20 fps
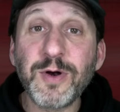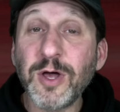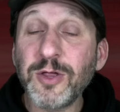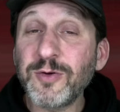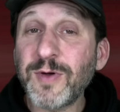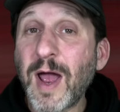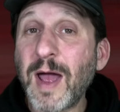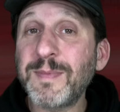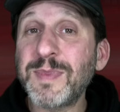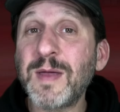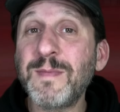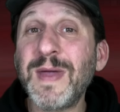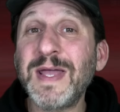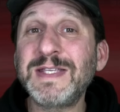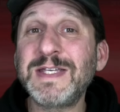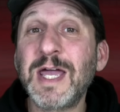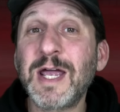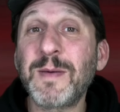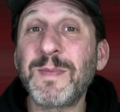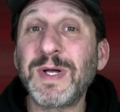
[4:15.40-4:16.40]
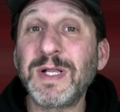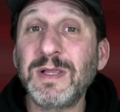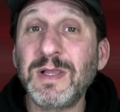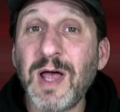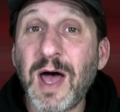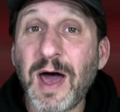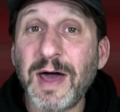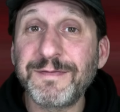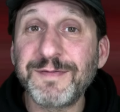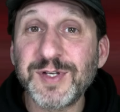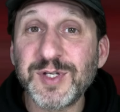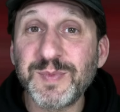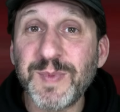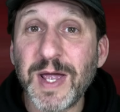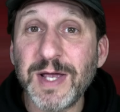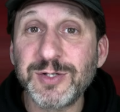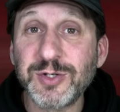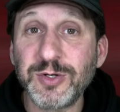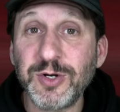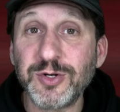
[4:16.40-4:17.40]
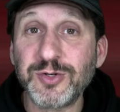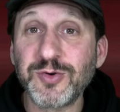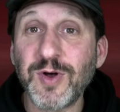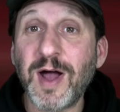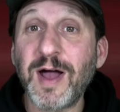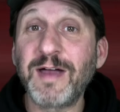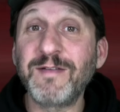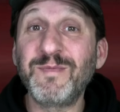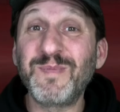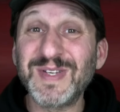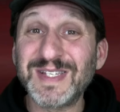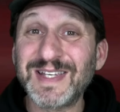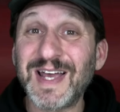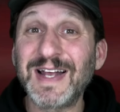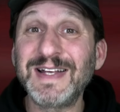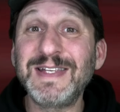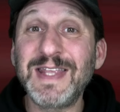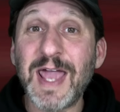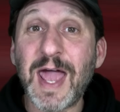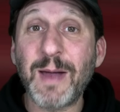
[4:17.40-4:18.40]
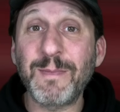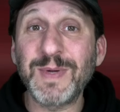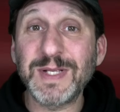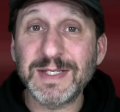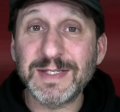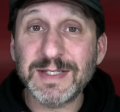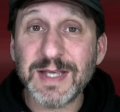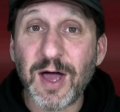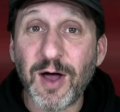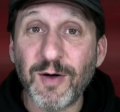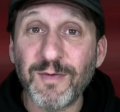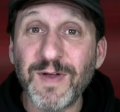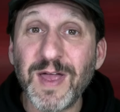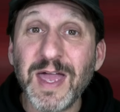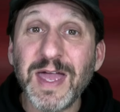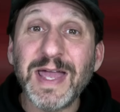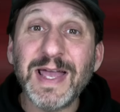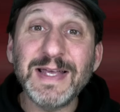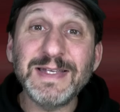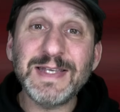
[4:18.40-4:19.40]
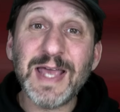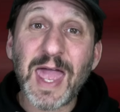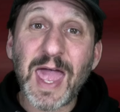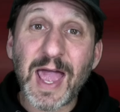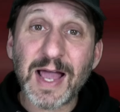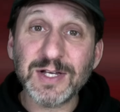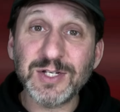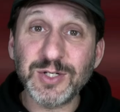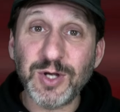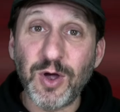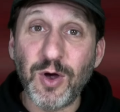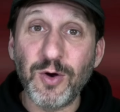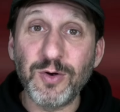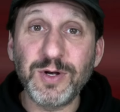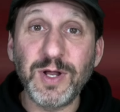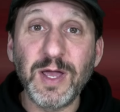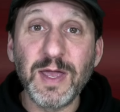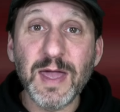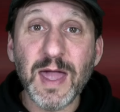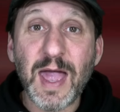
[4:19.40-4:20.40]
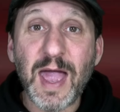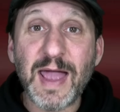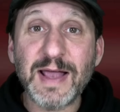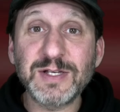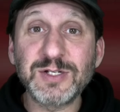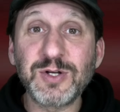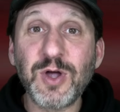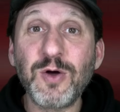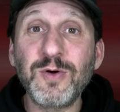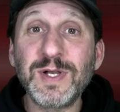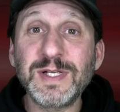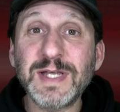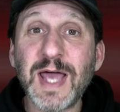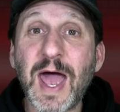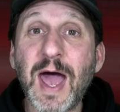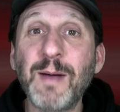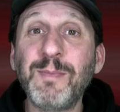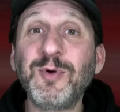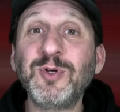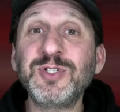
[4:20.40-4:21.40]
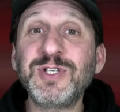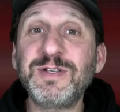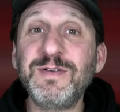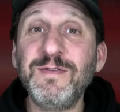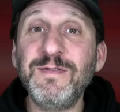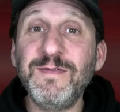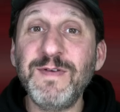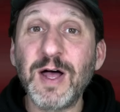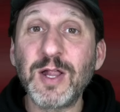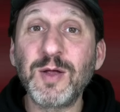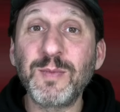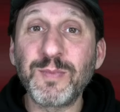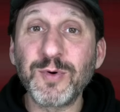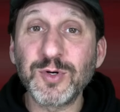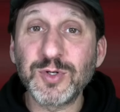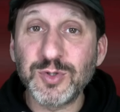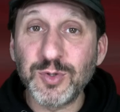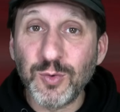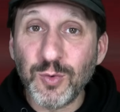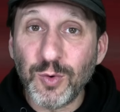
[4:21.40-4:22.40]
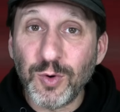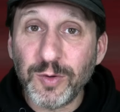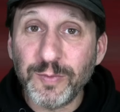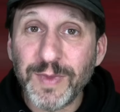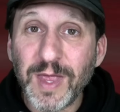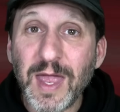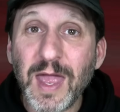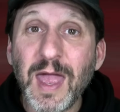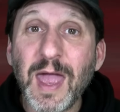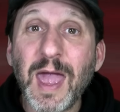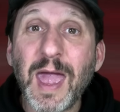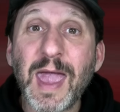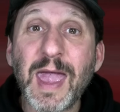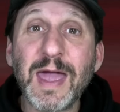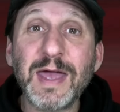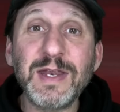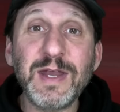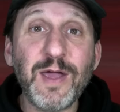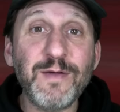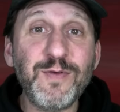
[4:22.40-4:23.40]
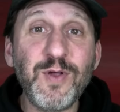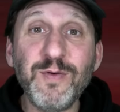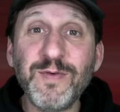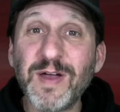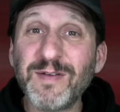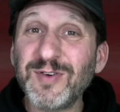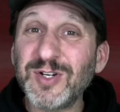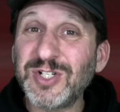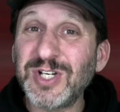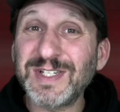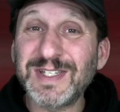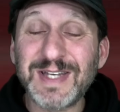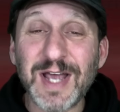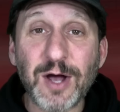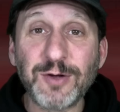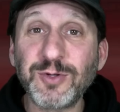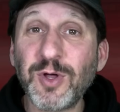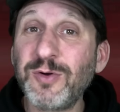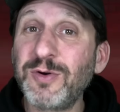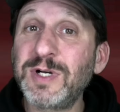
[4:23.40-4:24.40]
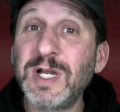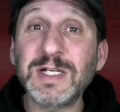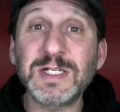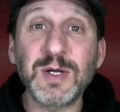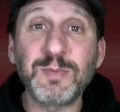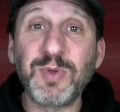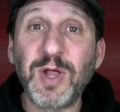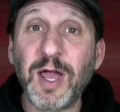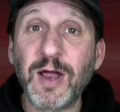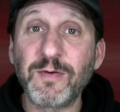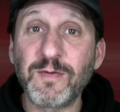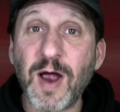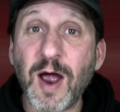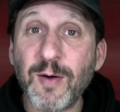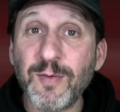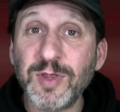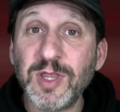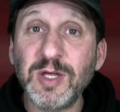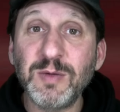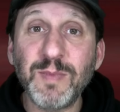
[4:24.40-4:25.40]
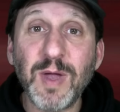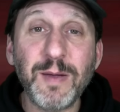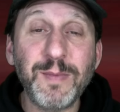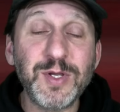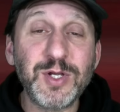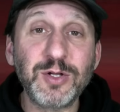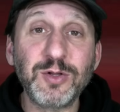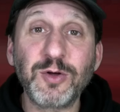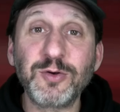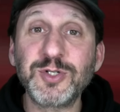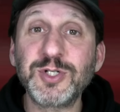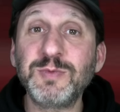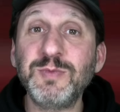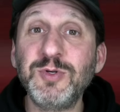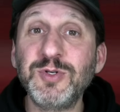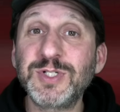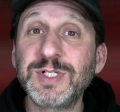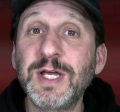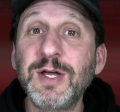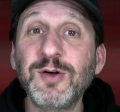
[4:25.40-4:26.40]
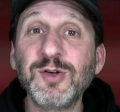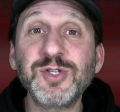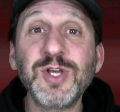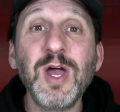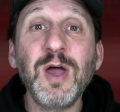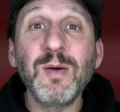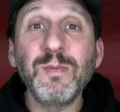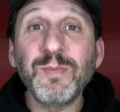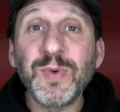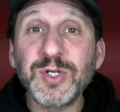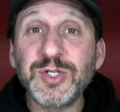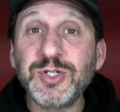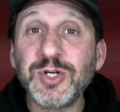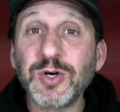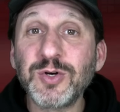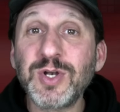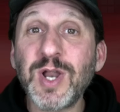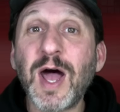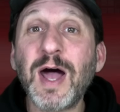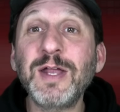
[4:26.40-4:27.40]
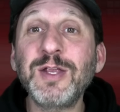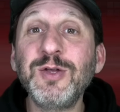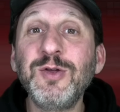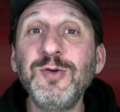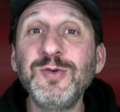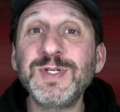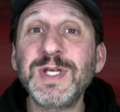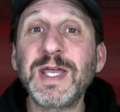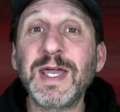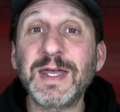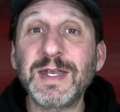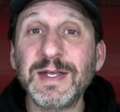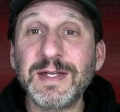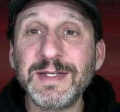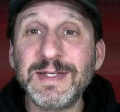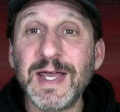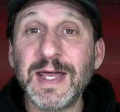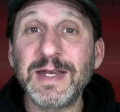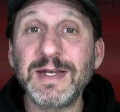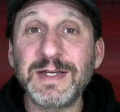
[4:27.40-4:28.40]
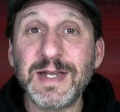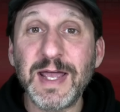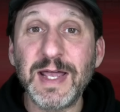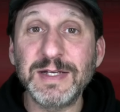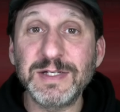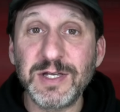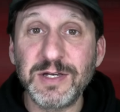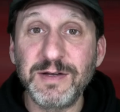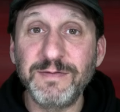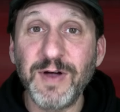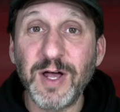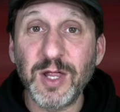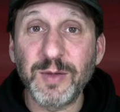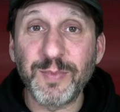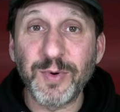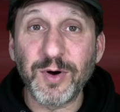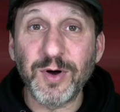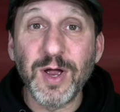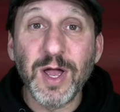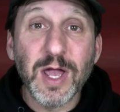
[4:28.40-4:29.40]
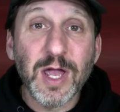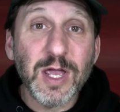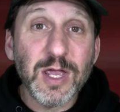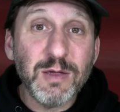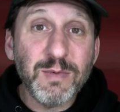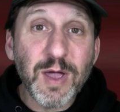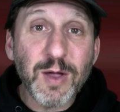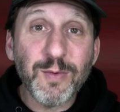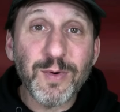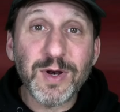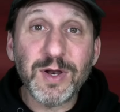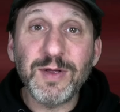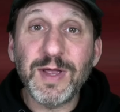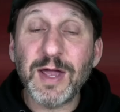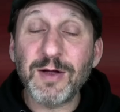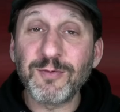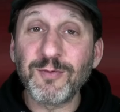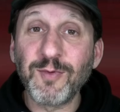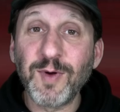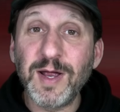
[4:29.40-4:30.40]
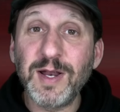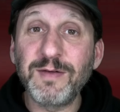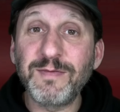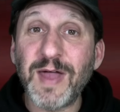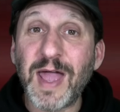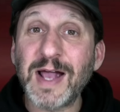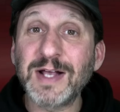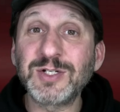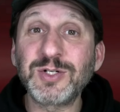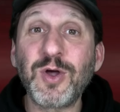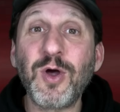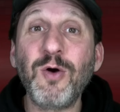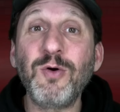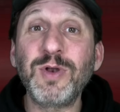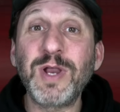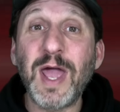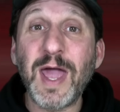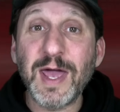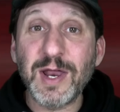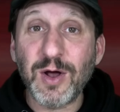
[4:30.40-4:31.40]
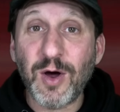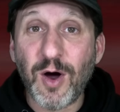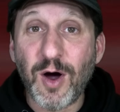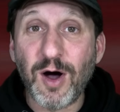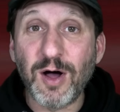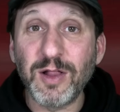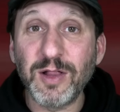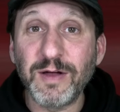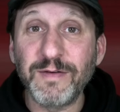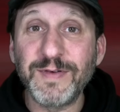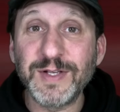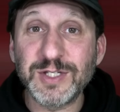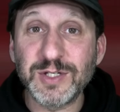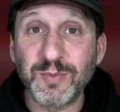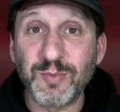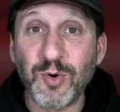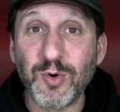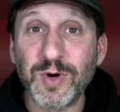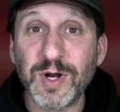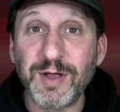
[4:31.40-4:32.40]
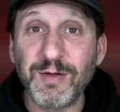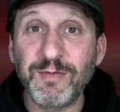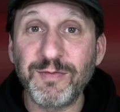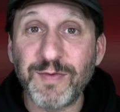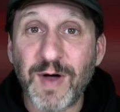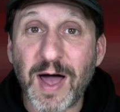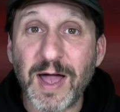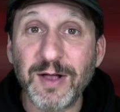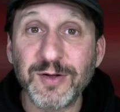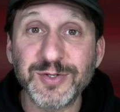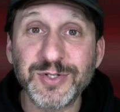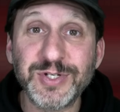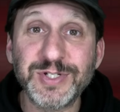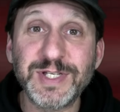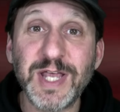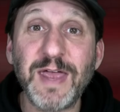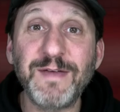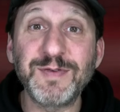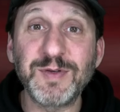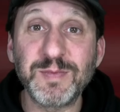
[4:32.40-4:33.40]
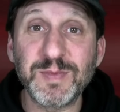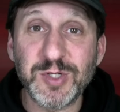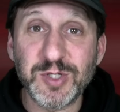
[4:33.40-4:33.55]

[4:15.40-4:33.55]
another app that may take up a lot of space on your drive besides the app itself is Xcode. Xcode is Apple's developer tool and if you've ever just downloaded it to play around with it, maybe to learn some new skills, but you're not using it day to day as a developer, you may want to get rid of Xcode and all of its supporting files to save some